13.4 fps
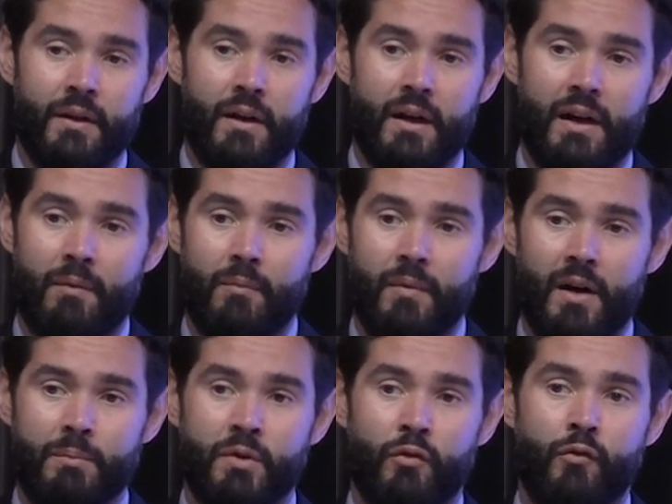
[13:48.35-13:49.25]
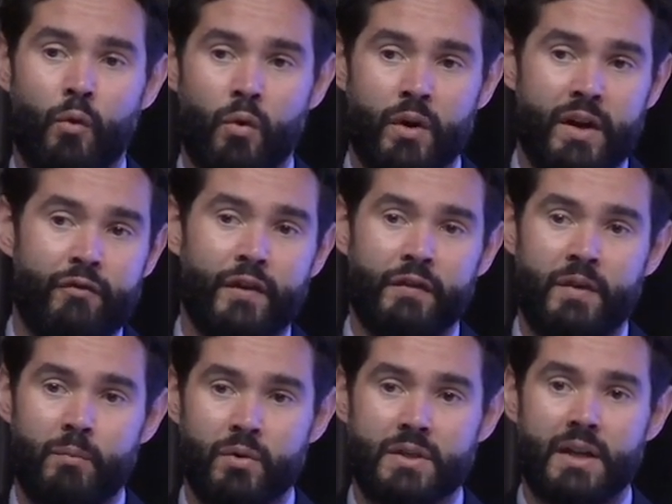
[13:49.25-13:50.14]
Um, up to 40,
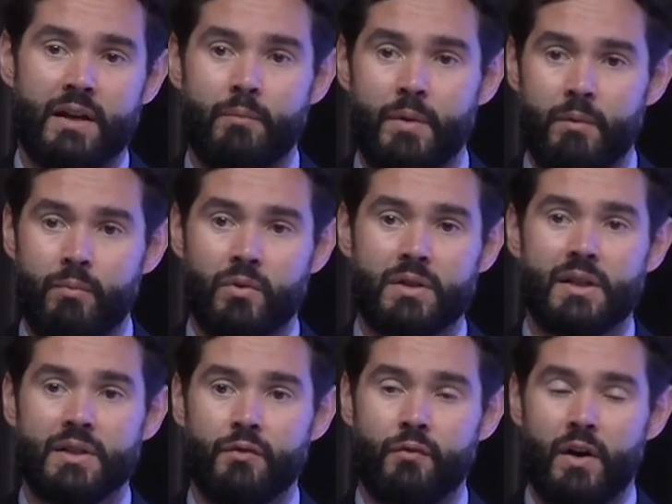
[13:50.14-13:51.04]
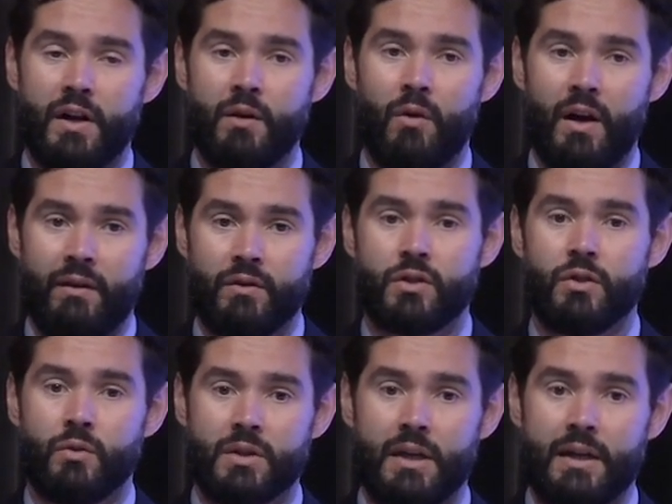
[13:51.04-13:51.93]
50% of people with schizophrenia will have a
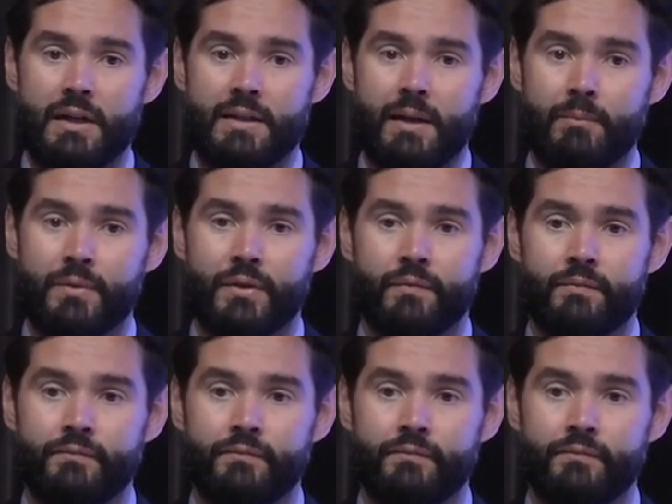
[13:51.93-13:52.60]
suicide attempt.